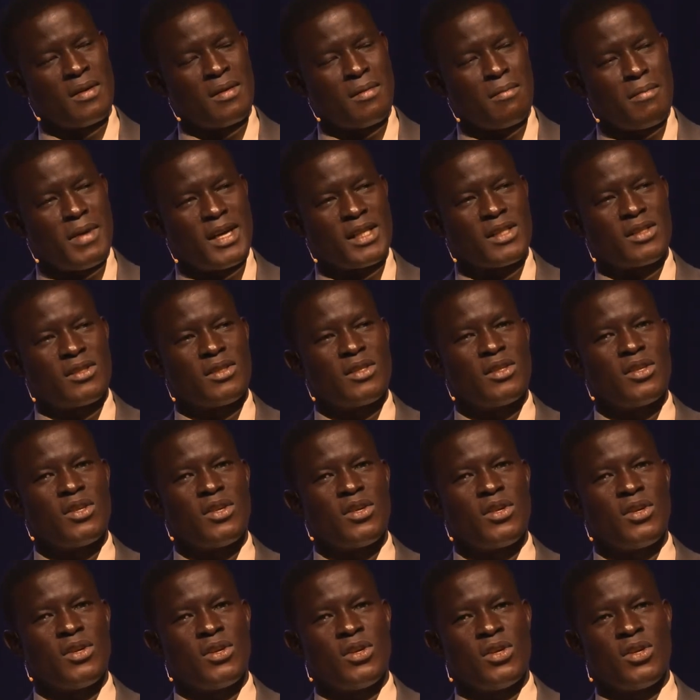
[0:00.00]
but
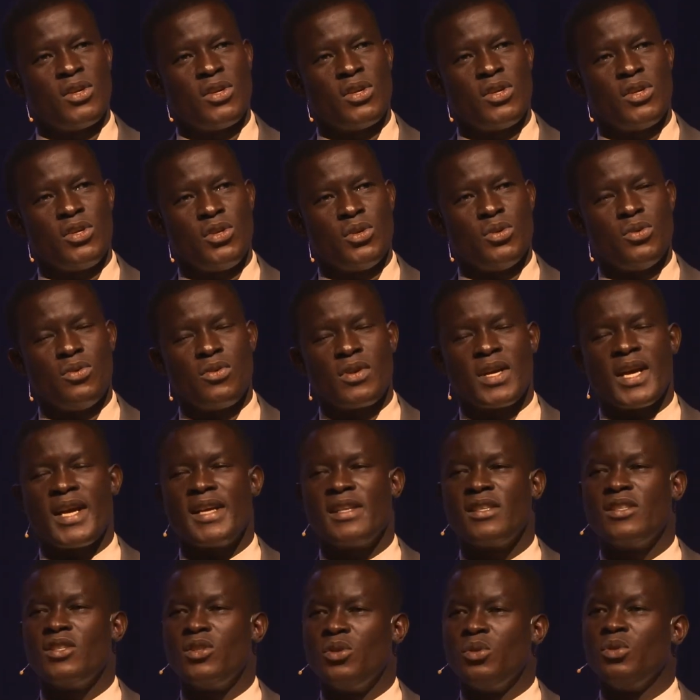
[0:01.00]
you
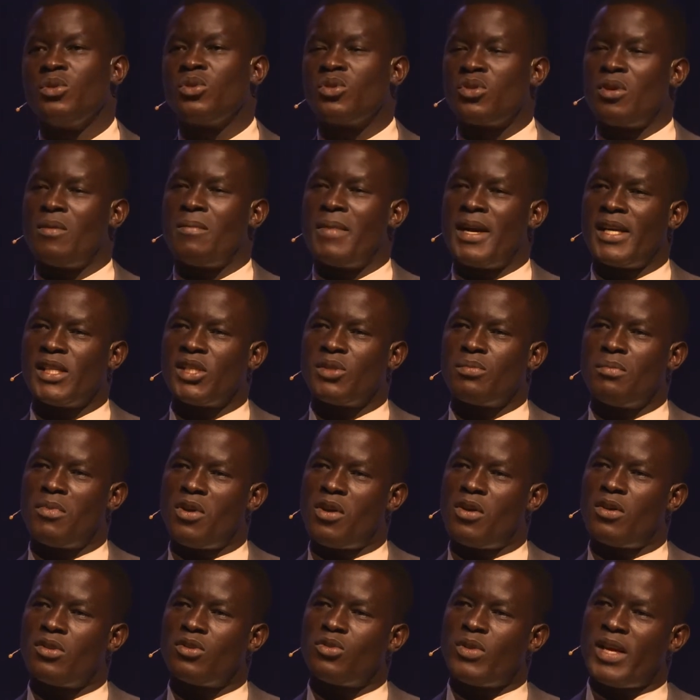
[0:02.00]
can do so much
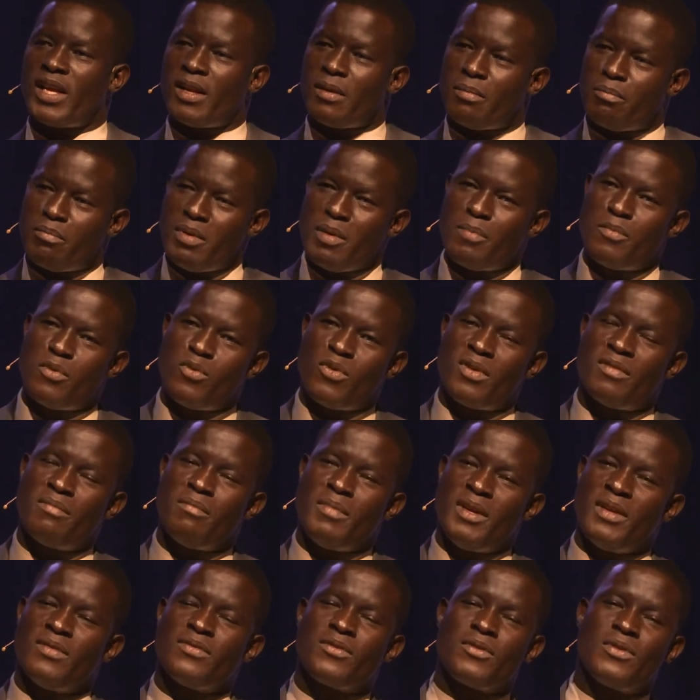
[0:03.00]
more to help people who have
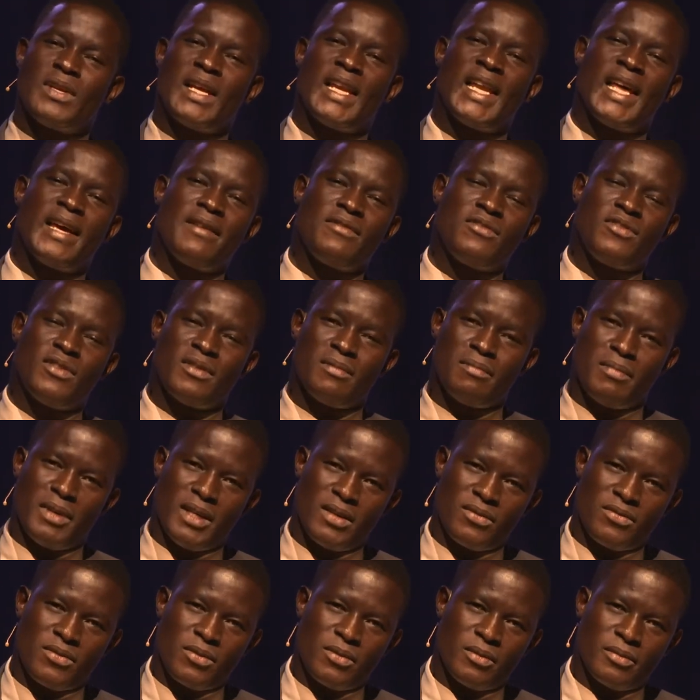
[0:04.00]
been through the life you have
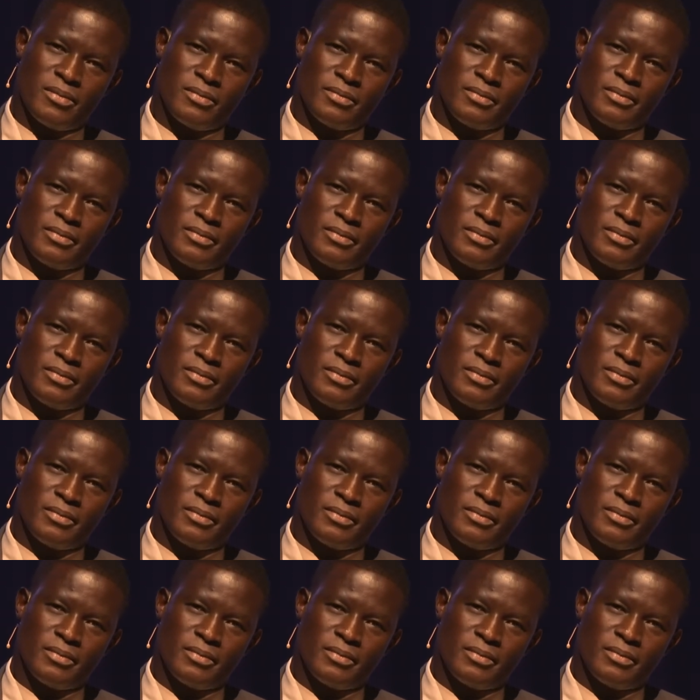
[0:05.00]
been through.